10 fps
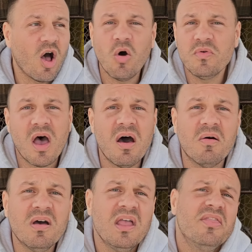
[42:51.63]
"Oh
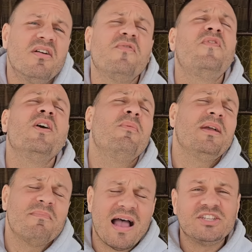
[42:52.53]
no, they're
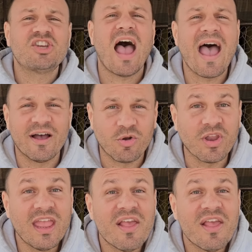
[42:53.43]
filming my child."